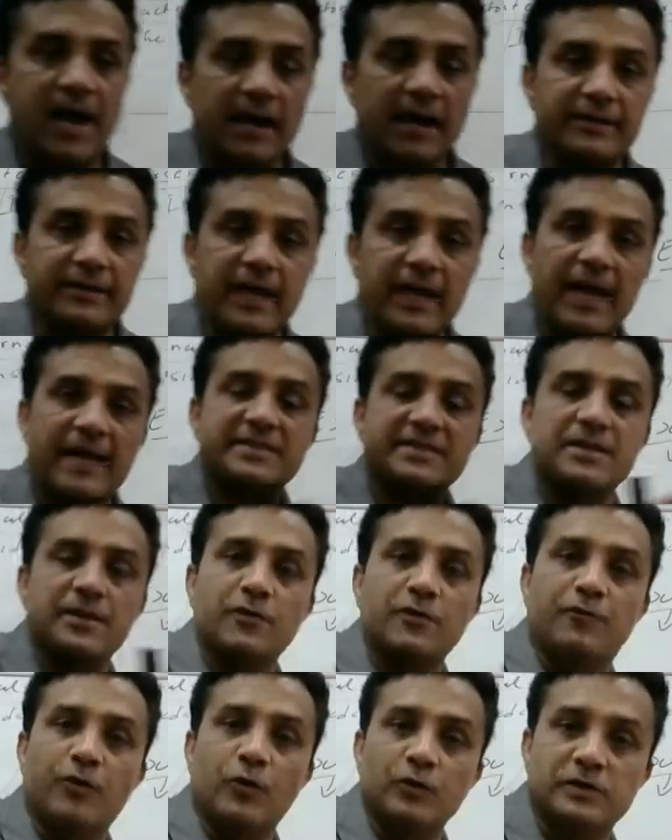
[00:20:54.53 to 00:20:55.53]
are the external
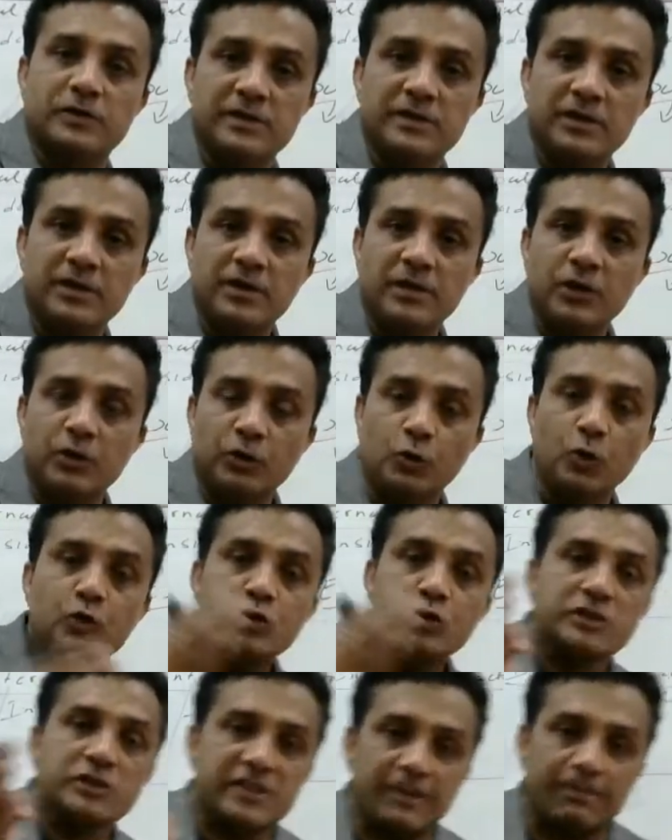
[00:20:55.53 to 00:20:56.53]
force. Those
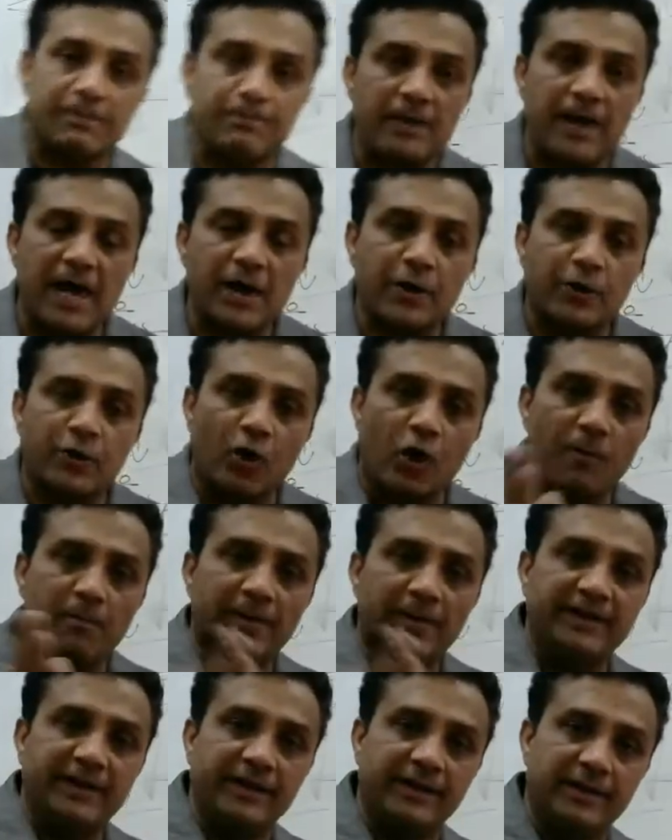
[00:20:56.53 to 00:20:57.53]
who supply raw
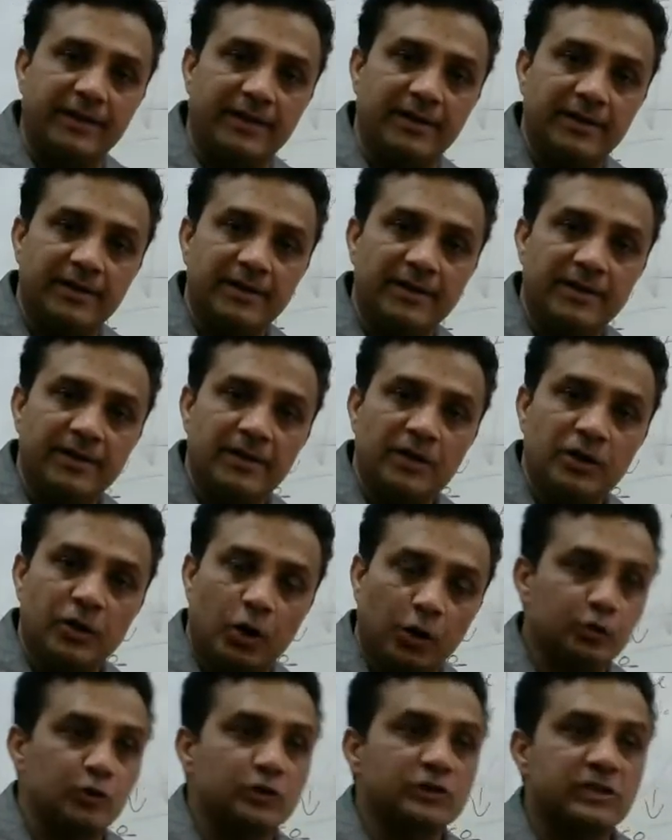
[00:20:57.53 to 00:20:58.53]
material
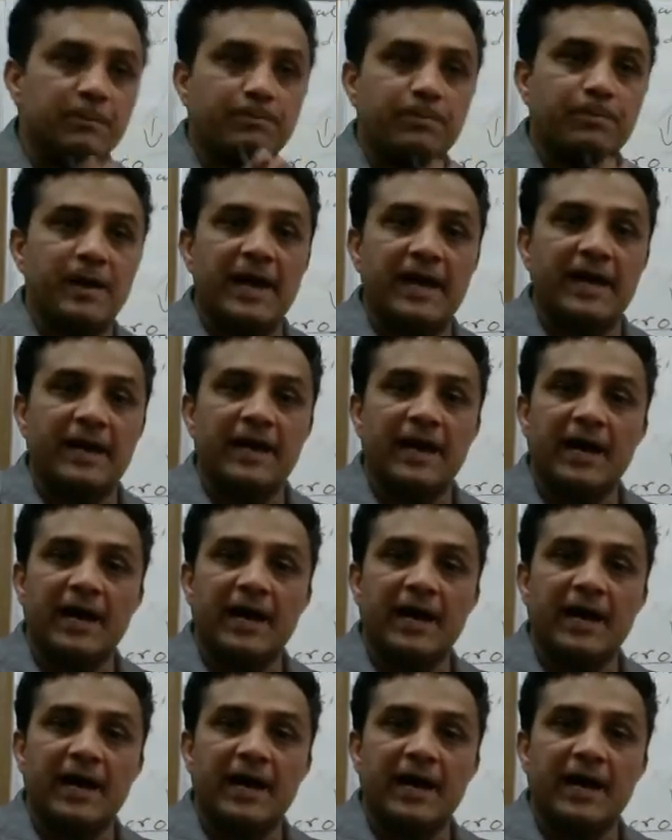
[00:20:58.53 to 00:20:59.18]
or those supply